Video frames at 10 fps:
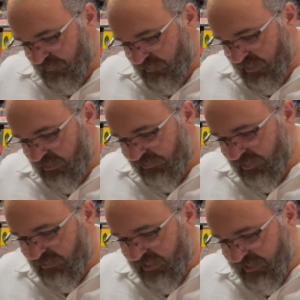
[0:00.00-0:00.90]
I don't
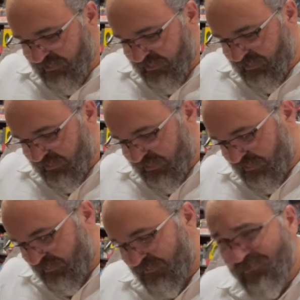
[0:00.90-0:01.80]
think you guys need
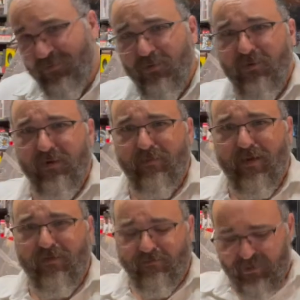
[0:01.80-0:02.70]
to worry
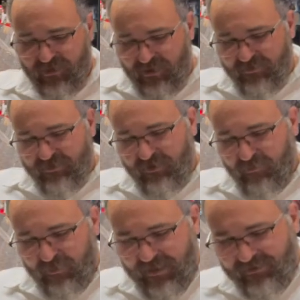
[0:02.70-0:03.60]
about me cutting the little
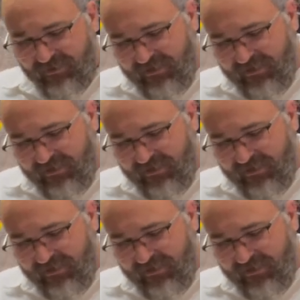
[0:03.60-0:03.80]
plastic